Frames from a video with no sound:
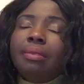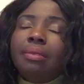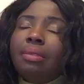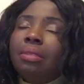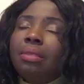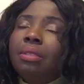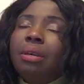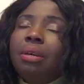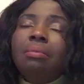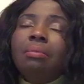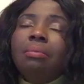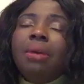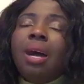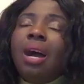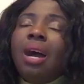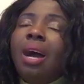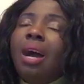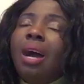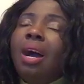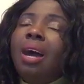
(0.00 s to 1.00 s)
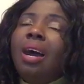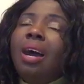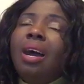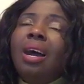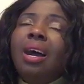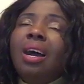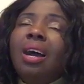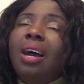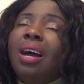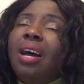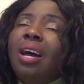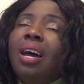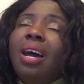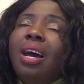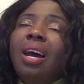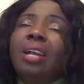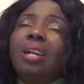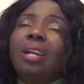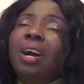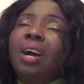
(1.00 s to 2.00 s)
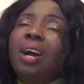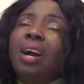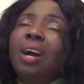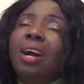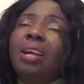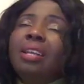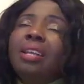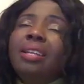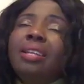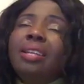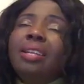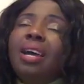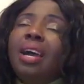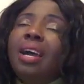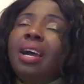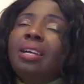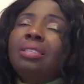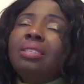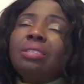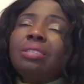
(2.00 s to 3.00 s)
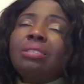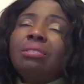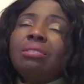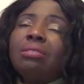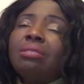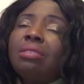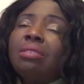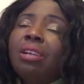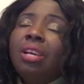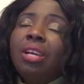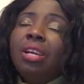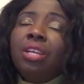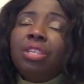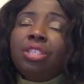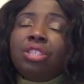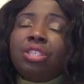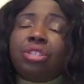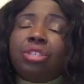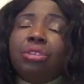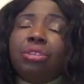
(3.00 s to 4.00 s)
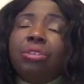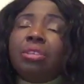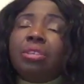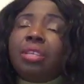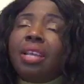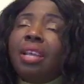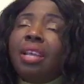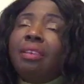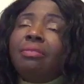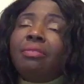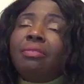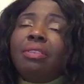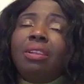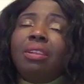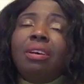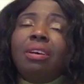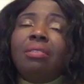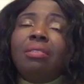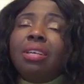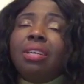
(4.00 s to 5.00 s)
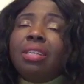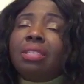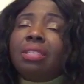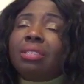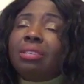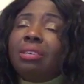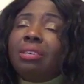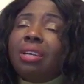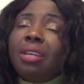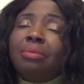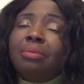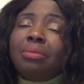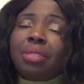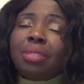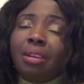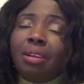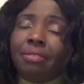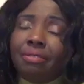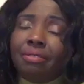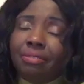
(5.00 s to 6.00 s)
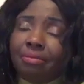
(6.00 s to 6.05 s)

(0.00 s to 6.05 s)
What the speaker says: No man on earth should give glory to himself.